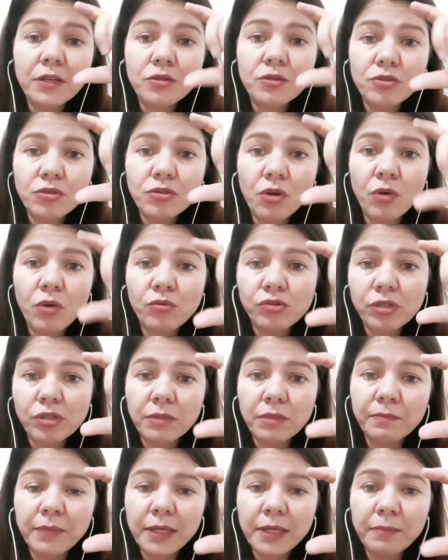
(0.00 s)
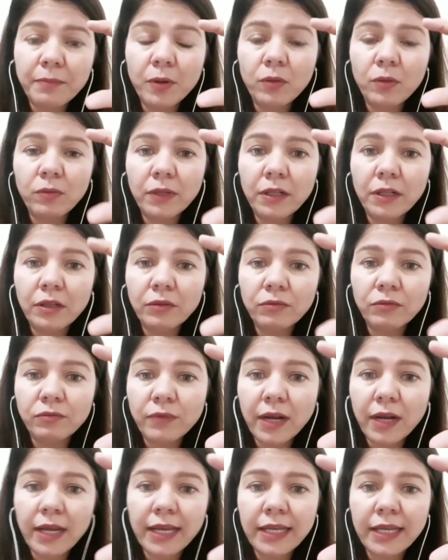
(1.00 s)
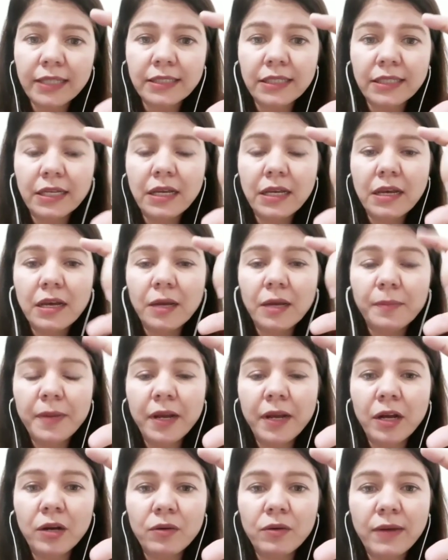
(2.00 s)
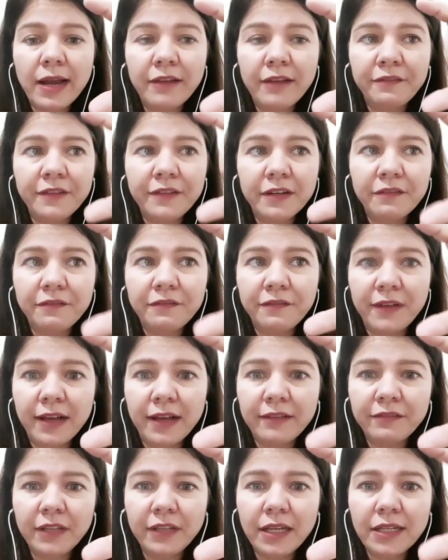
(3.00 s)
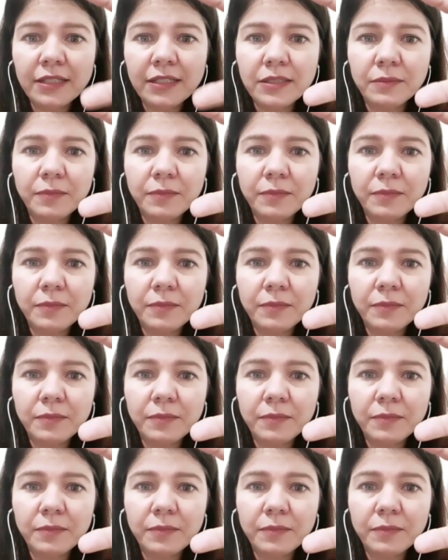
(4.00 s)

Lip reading: So some people will write a paragraph in 5 lines.